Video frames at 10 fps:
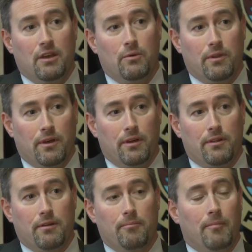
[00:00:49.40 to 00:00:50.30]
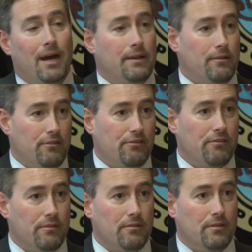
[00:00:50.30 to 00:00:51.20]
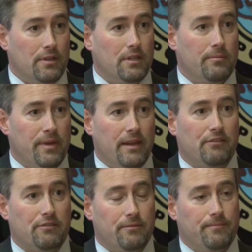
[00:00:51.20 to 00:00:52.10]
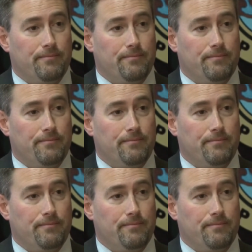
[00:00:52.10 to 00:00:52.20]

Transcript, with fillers: with other minors in the past.